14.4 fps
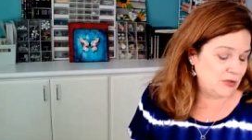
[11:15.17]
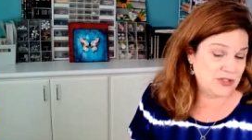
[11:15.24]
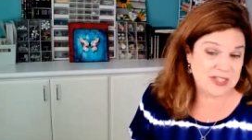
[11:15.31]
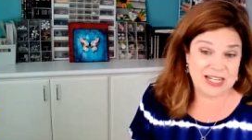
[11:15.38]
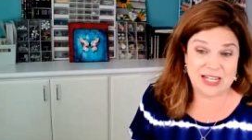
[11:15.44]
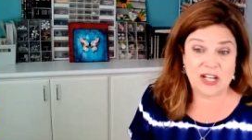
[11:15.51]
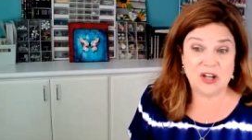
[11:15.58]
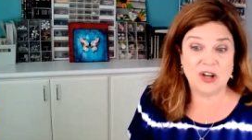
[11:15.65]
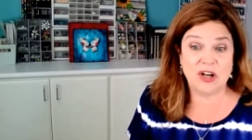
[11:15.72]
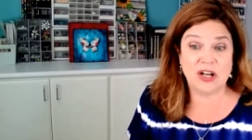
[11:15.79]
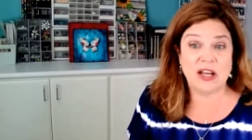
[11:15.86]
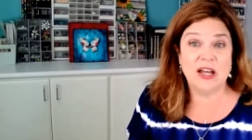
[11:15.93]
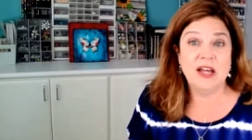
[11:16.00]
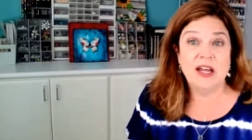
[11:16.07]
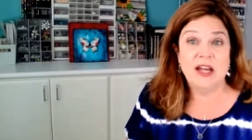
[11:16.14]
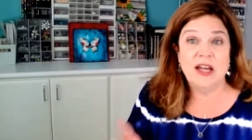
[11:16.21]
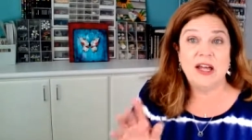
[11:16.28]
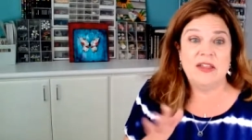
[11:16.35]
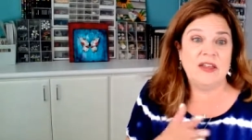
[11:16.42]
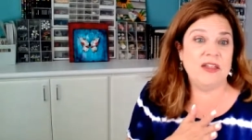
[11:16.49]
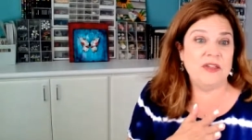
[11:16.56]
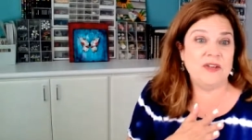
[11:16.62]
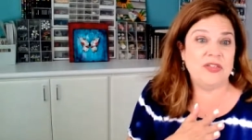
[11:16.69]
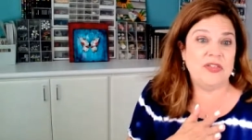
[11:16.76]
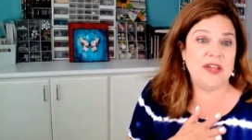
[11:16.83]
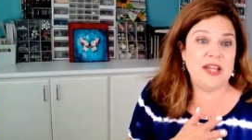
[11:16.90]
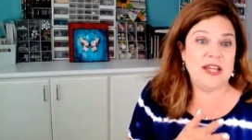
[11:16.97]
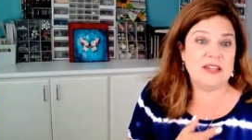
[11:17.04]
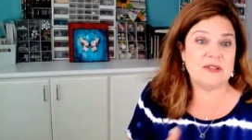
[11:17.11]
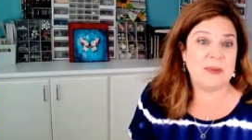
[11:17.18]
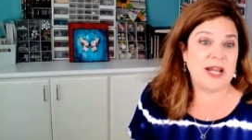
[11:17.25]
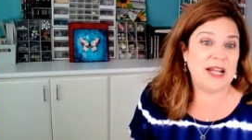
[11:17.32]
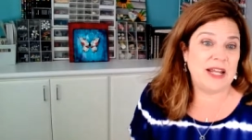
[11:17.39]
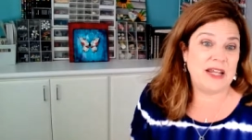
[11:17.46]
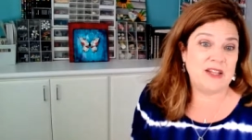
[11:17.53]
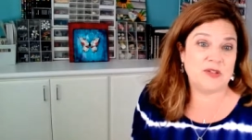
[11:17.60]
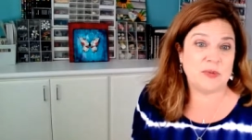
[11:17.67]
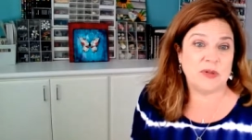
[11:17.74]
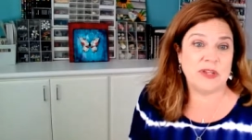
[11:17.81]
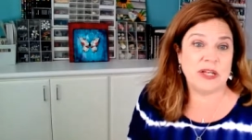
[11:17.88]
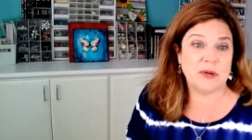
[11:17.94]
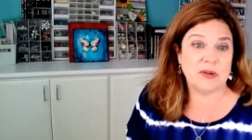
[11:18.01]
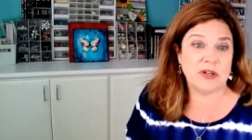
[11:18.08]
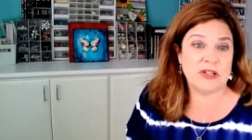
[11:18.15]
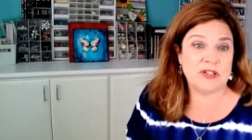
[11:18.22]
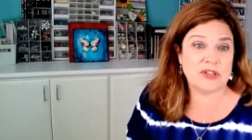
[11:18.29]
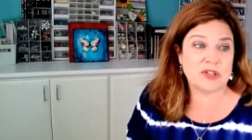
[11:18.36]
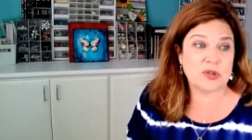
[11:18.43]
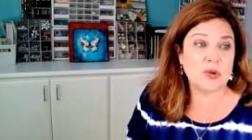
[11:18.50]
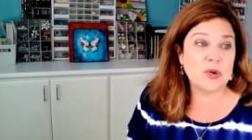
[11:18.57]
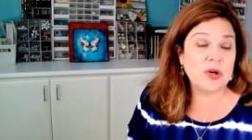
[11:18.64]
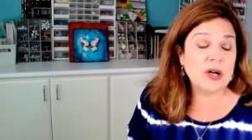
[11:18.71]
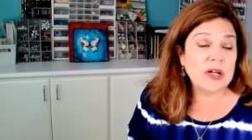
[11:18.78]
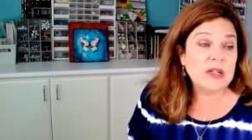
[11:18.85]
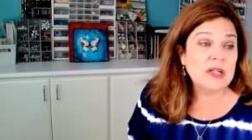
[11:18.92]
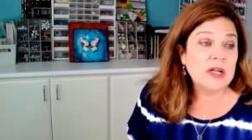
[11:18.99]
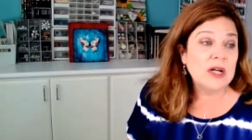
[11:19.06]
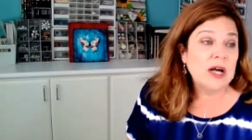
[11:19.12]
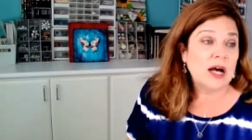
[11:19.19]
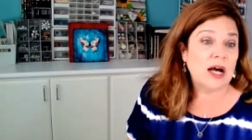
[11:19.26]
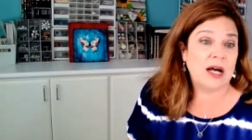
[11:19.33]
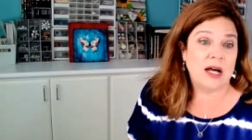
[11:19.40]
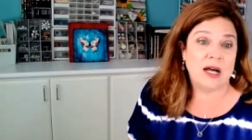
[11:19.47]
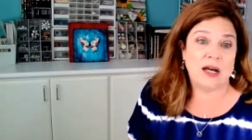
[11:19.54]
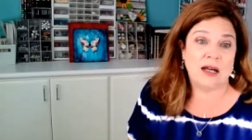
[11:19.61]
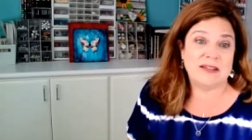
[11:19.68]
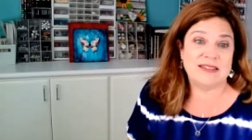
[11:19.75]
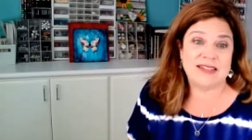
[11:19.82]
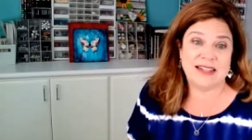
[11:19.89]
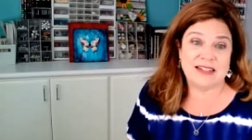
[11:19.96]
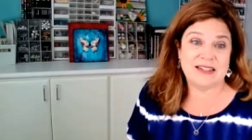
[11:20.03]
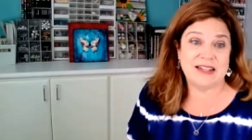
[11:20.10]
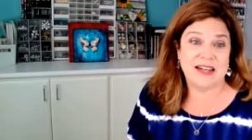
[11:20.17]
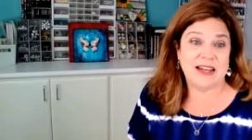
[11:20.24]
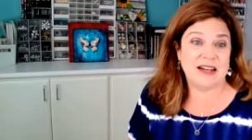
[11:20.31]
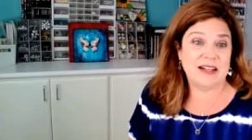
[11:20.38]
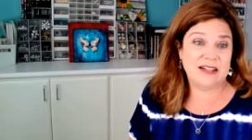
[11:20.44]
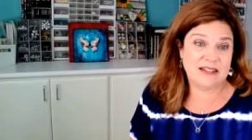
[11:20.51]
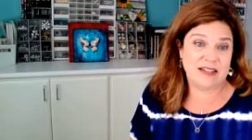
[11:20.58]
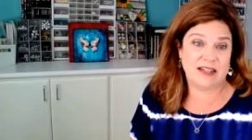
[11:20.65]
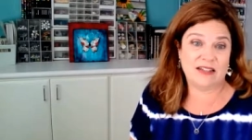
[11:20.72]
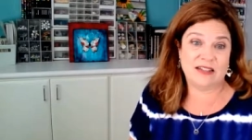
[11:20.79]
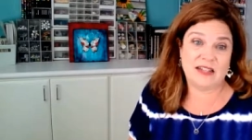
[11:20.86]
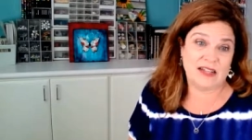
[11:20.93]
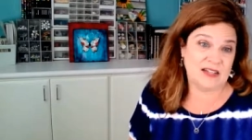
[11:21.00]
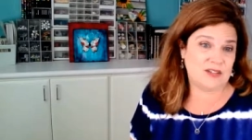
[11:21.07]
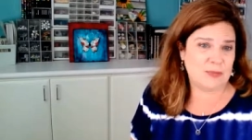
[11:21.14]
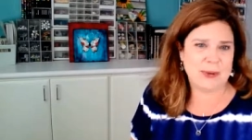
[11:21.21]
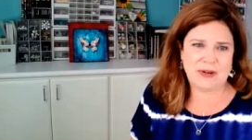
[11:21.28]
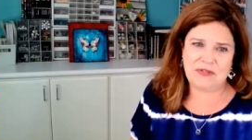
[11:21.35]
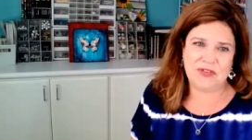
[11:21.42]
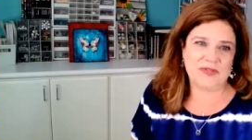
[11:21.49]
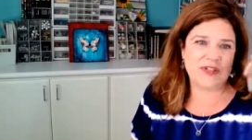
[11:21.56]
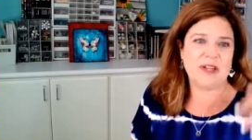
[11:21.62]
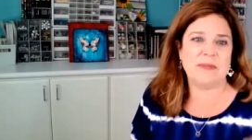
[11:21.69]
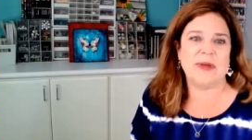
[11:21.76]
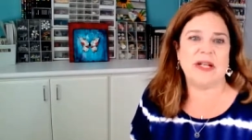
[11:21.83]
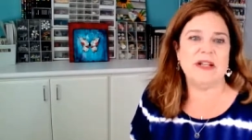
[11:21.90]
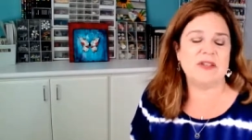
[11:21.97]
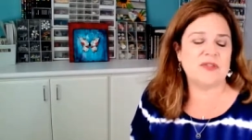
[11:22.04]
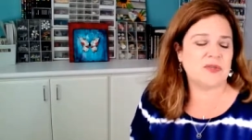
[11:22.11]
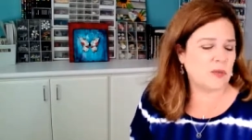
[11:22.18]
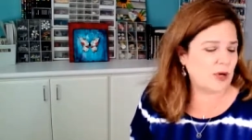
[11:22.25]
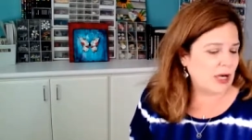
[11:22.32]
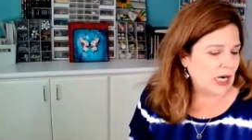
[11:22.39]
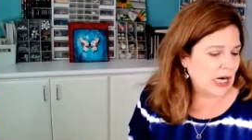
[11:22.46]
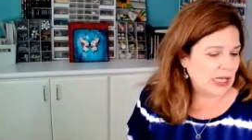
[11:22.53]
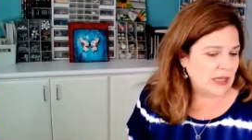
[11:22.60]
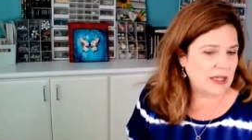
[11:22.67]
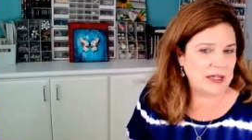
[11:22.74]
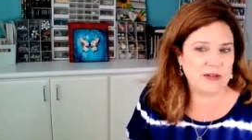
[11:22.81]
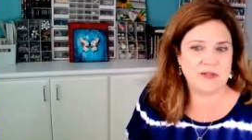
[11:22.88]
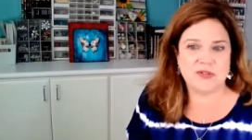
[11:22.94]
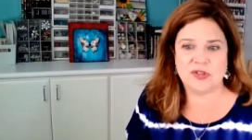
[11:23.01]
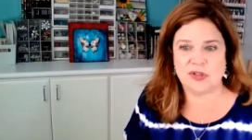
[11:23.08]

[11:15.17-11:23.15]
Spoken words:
Sandy Hook. The other thing is my kids, when they were in school, Santee is about 15 minutes from where I live.